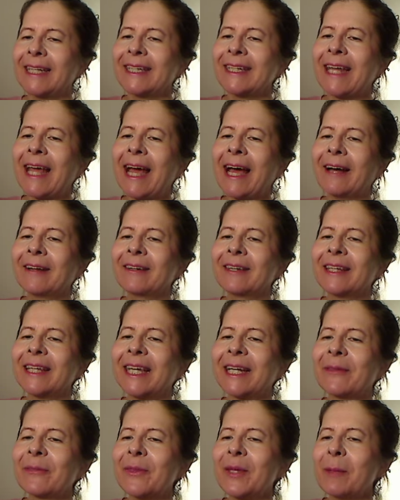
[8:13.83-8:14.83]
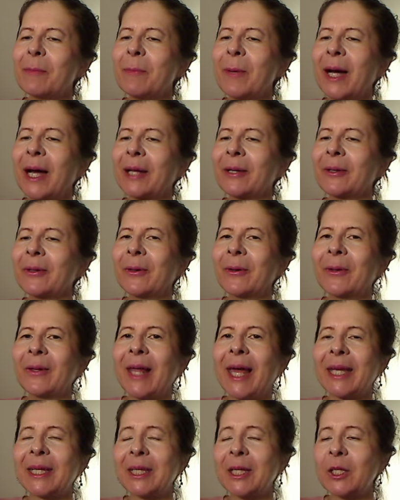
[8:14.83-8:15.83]
Now lick the butthole
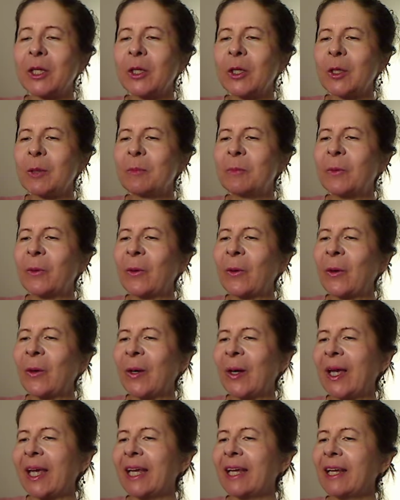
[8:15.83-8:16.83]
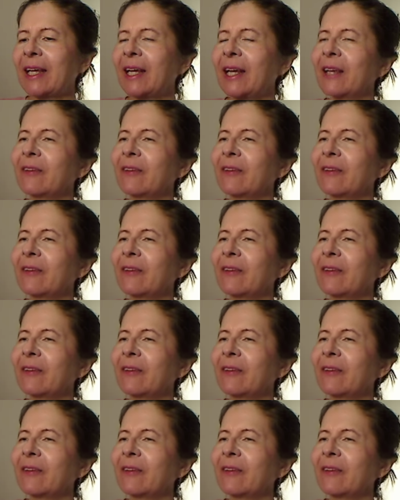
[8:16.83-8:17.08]
like a good boy,